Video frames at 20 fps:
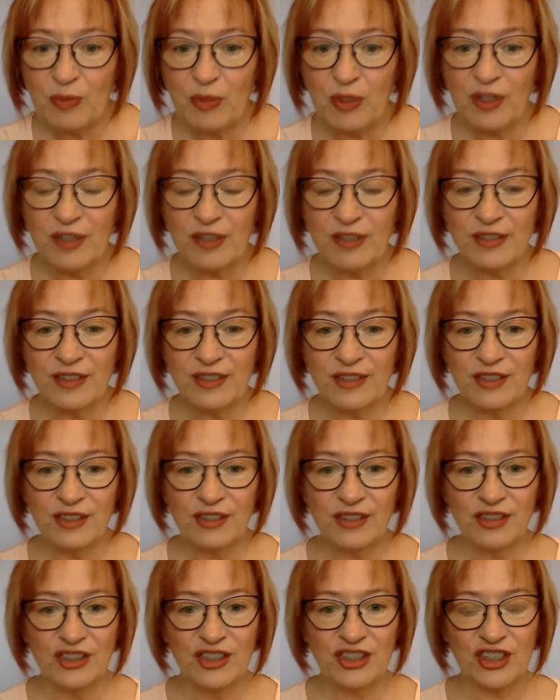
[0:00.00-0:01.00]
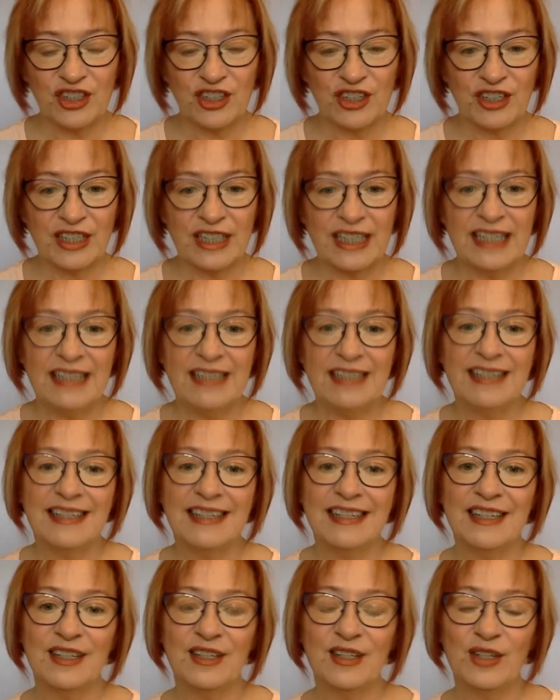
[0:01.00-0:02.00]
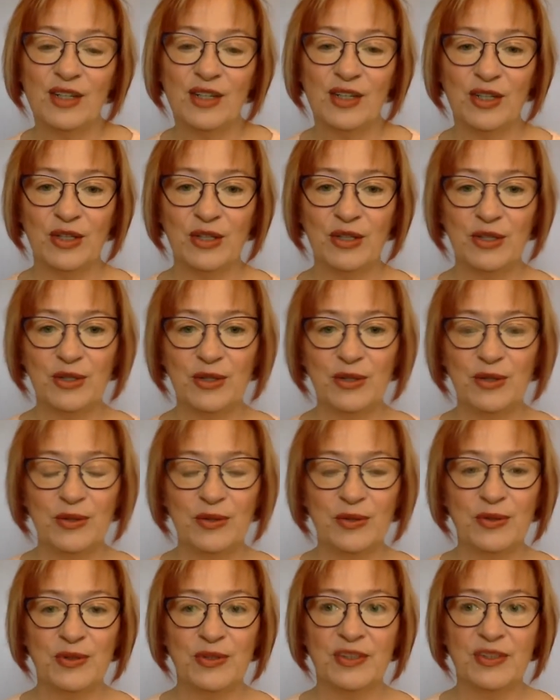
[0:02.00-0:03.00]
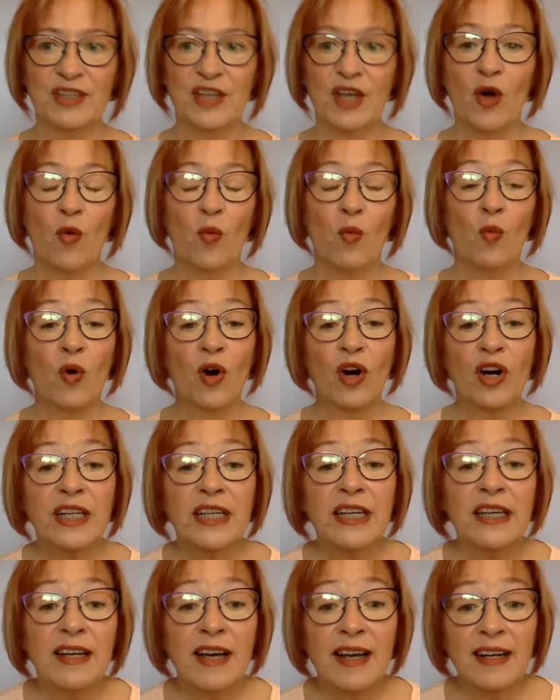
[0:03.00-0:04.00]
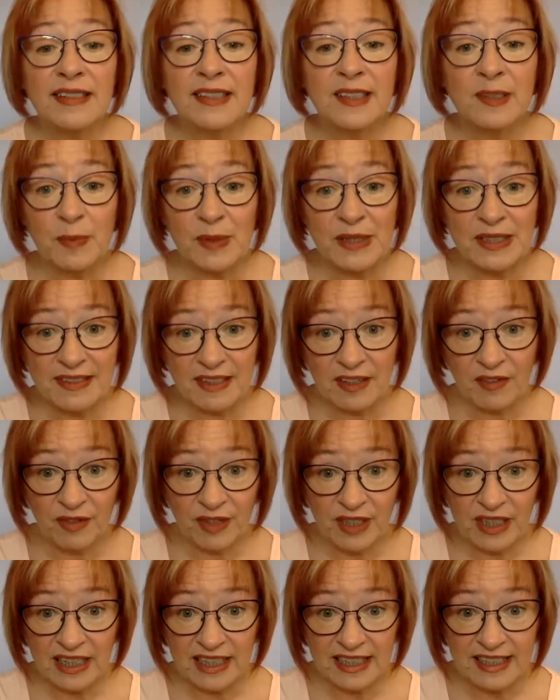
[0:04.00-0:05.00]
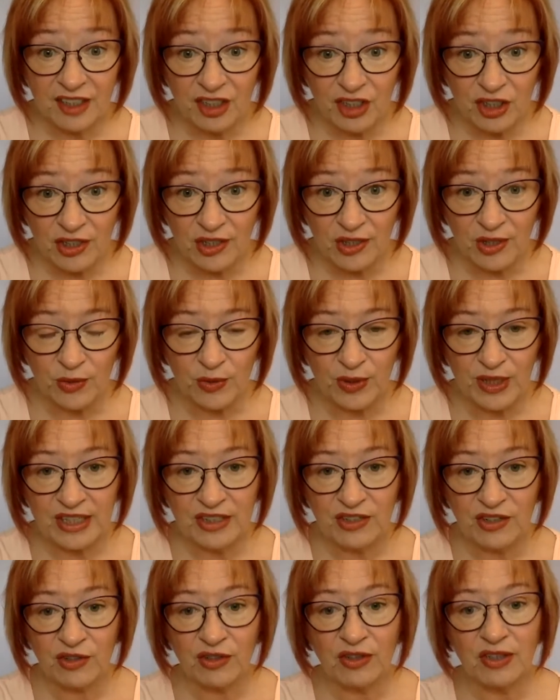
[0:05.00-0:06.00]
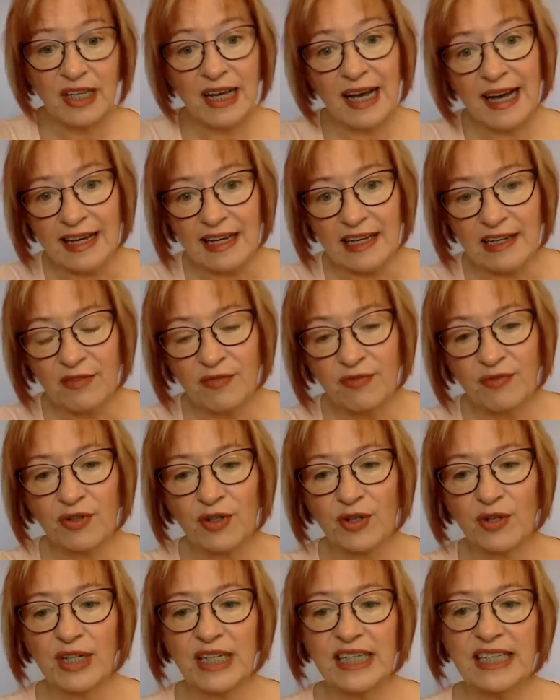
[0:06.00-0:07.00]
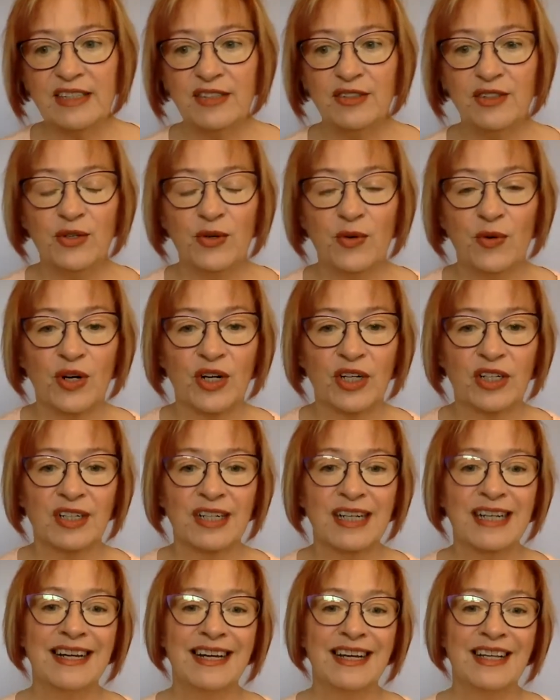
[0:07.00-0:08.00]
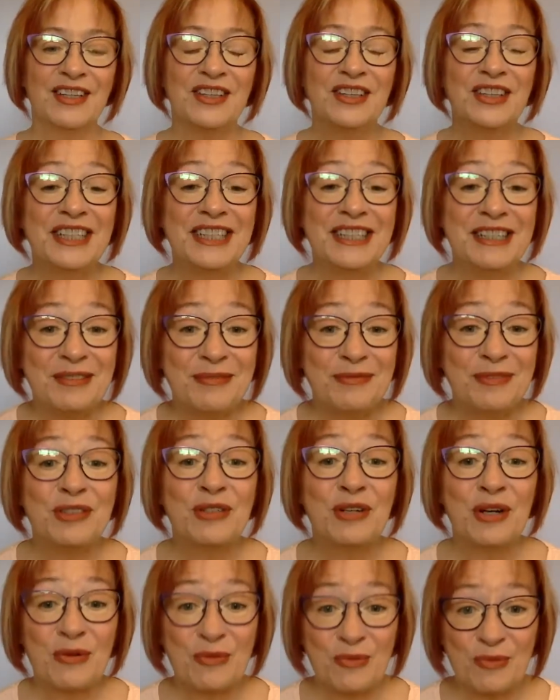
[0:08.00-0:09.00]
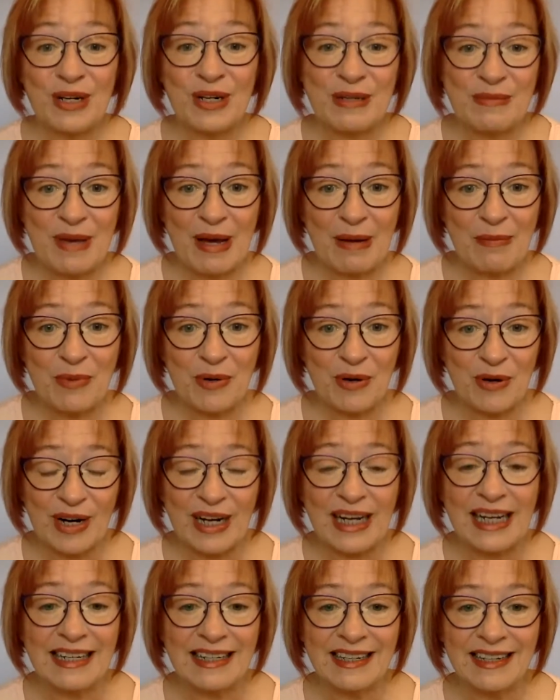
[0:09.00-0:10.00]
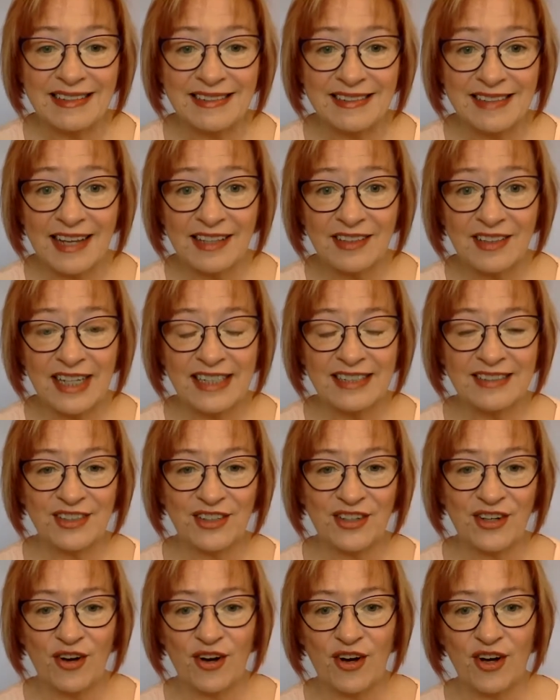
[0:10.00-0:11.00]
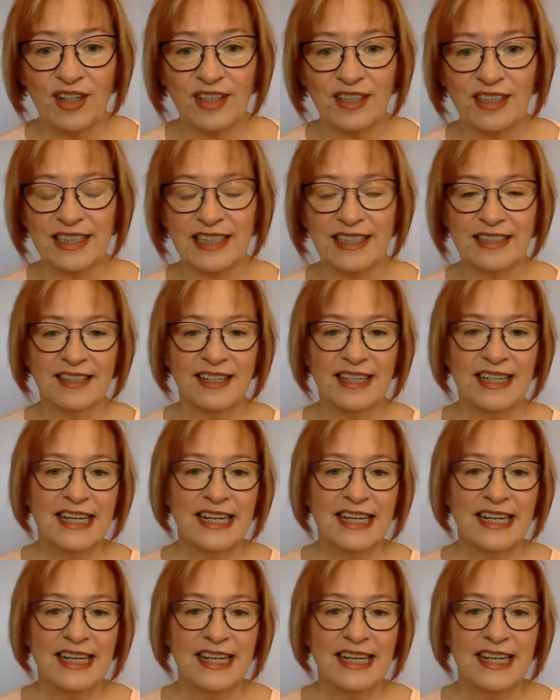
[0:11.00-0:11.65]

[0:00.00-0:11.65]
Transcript: personal journey includes working on a specific issue in your life or in your lived remembering, as I like to call it.